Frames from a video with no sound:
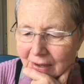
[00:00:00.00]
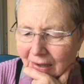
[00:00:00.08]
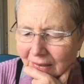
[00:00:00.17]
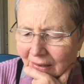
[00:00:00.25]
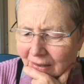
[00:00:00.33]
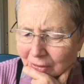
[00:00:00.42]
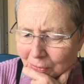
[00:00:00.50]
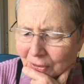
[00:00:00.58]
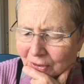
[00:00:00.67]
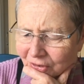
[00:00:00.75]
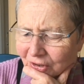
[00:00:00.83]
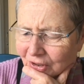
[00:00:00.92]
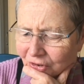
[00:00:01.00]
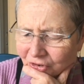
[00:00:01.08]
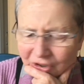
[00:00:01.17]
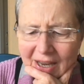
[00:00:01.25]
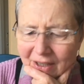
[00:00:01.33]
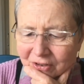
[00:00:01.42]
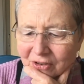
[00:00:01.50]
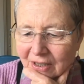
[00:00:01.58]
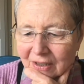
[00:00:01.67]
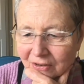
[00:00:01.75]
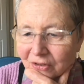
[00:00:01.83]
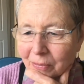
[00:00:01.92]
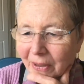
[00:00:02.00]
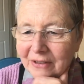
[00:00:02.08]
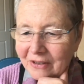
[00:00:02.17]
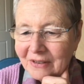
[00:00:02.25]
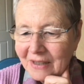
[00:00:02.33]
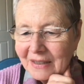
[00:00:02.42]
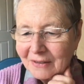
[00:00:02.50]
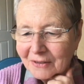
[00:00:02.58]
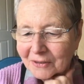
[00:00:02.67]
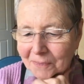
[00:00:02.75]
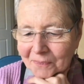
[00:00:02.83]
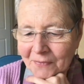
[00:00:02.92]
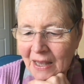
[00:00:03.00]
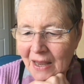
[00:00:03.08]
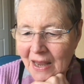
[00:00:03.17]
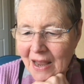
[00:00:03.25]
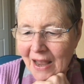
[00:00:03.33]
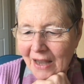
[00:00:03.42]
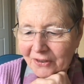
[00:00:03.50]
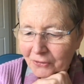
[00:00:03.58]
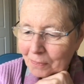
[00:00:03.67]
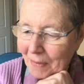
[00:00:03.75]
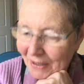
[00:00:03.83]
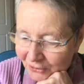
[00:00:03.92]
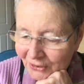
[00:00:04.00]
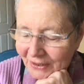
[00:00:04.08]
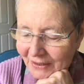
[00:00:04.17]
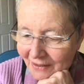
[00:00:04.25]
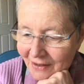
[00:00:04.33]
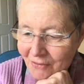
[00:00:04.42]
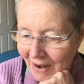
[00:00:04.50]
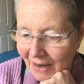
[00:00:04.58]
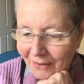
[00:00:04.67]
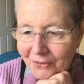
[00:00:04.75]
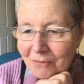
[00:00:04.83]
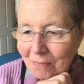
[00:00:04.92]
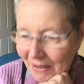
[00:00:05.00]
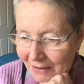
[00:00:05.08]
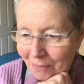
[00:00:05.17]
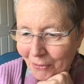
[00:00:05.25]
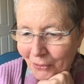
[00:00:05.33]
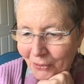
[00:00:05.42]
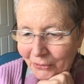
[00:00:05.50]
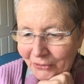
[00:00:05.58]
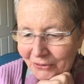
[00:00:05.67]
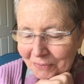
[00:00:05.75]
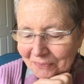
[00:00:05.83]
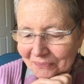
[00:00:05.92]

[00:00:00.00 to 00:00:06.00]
our community shares things, spreads things, especially around menopause.